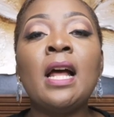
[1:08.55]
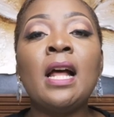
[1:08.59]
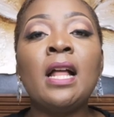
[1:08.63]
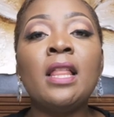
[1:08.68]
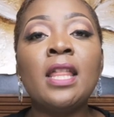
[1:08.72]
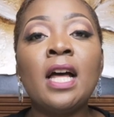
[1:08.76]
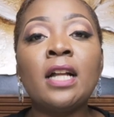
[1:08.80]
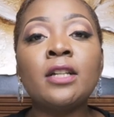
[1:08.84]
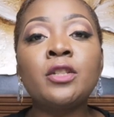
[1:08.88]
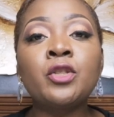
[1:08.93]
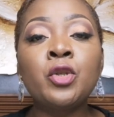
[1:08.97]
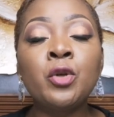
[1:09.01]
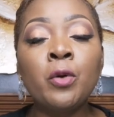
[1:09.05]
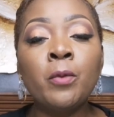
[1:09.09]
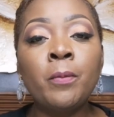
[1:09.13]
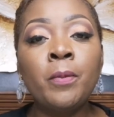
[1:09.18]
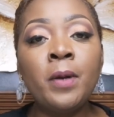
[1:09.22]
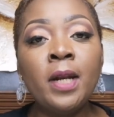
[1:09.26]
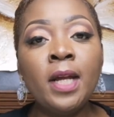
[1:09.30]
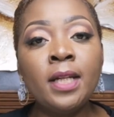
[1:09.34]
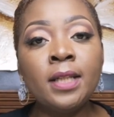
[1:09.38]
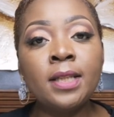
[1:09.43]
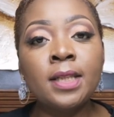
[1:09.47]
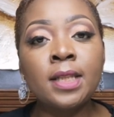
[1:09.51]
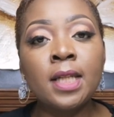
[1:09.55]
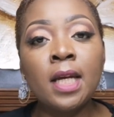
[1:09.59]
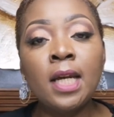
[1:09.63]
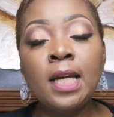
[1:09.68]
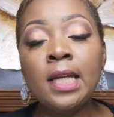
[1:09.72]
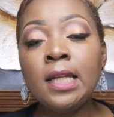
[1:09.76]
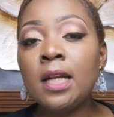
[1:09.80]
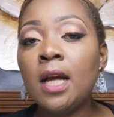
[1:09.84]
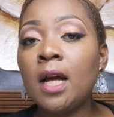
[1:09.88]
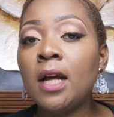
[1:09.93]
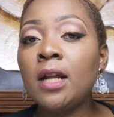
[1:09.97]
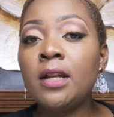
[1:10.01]
that took place
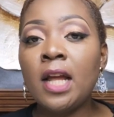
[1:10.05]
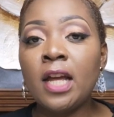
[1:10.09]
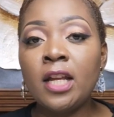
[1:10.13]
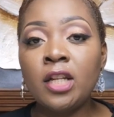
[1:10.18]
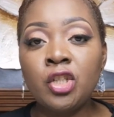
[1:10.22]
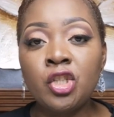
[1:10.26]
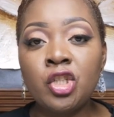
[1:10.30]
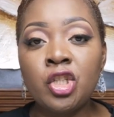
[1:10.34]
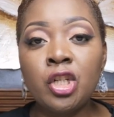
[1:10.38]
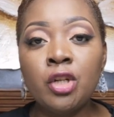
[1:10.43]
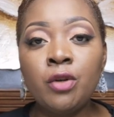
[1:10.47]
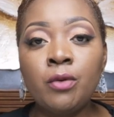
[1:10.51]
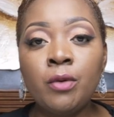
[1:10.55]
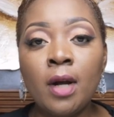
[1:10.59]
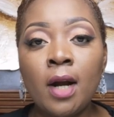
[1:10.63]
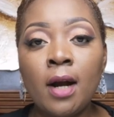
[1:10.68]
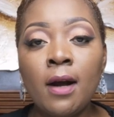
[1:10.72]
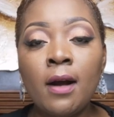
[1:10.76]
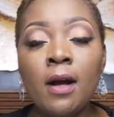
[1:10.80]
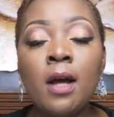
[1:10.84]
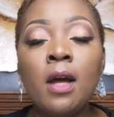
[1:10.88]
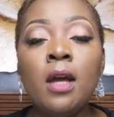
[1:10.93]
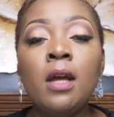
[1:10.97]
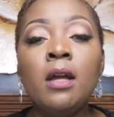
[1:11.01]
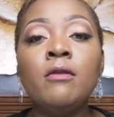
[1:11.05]
in Nigeria